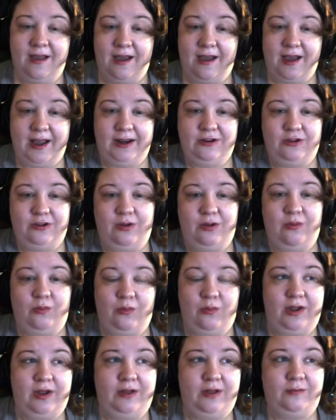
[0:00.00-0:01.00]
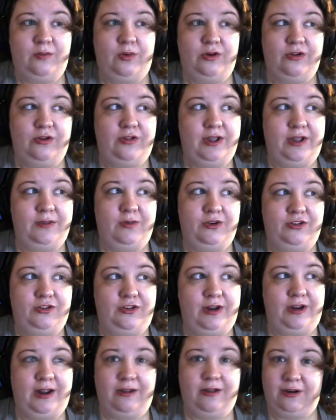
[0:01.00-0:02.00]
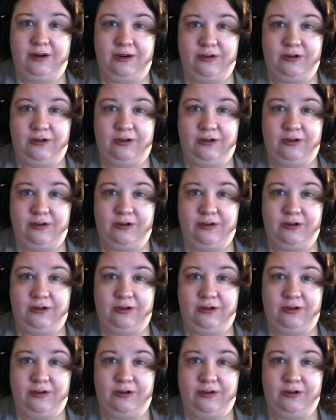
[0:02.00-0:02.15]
I don't want borderline personality